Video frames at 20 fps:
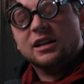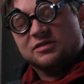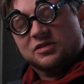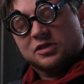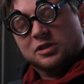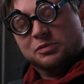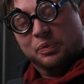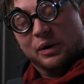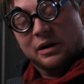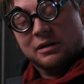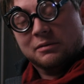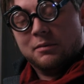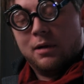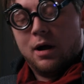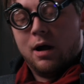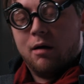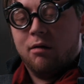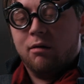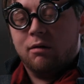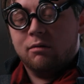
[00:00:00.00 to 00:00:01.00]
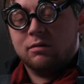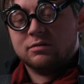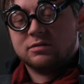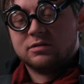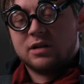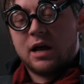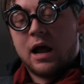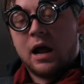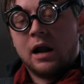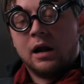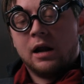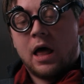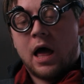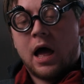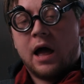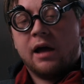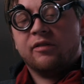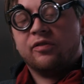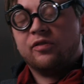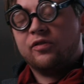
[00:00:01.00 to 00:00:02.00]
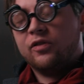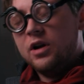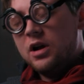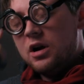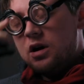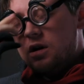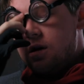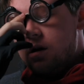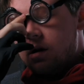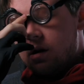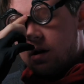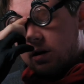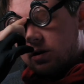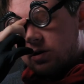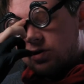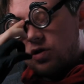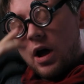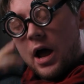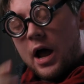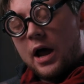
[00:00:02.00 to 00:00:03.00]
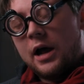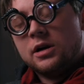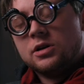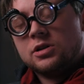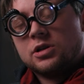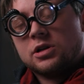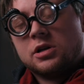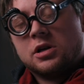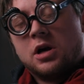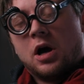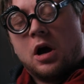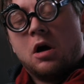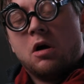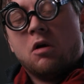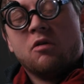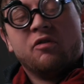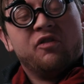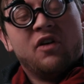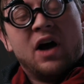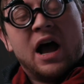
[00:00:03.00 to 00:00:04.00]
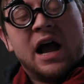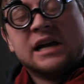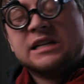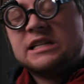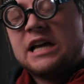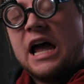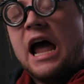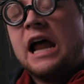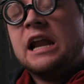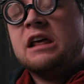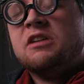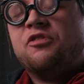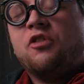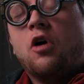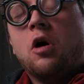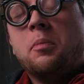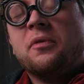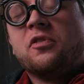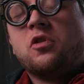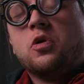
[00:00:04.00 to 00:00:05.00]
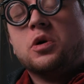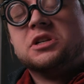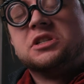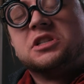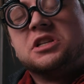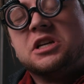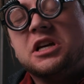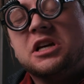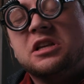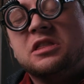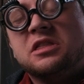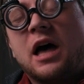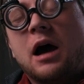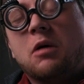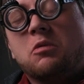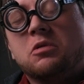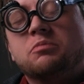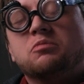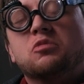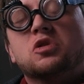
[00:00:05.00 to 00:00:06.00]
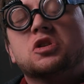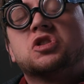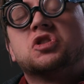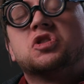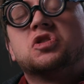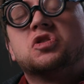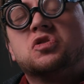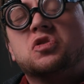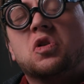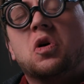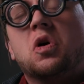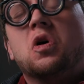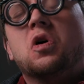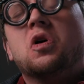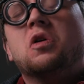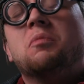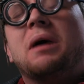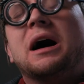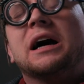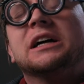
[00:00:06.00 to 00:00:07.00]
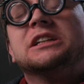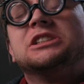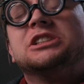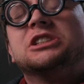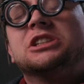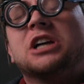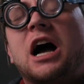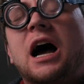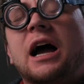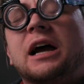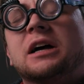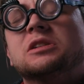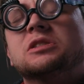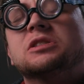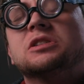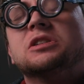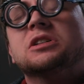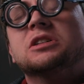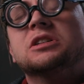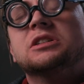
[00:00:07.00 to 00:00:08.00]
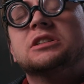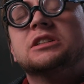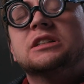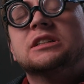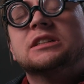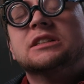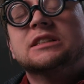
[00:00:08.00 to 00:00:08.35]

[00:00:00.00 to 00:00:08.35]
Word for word: I've spent my whole entire life trying to go find any form of cuisine that would restore my childhood.